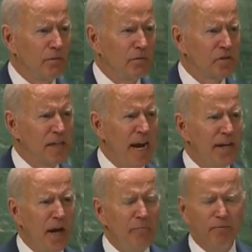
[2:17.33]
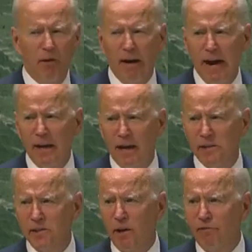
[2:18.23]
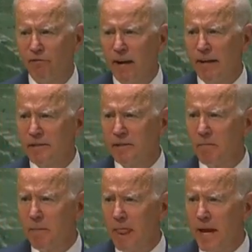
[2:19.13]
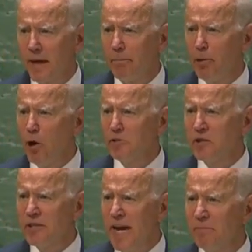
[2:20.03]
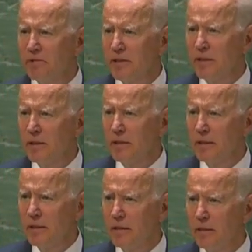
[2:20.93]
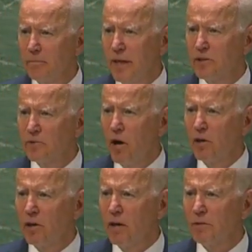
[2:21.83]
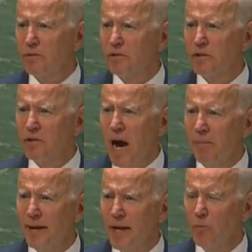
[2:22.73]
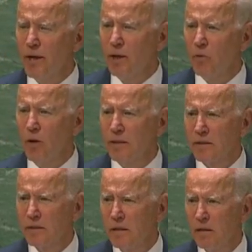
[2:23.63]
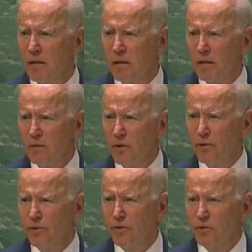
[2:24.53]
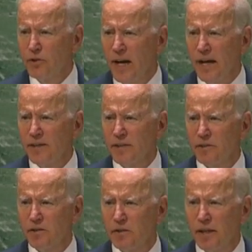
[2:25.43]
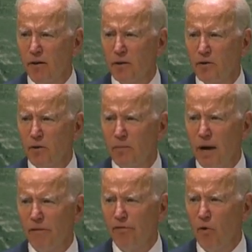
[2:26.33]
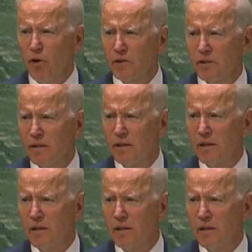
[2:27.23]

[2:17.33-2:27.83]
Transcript: We'll stand up for our allies and our friends and oppose attempts by stronger countries to dominate weaker ones, whether through changes to territory by force,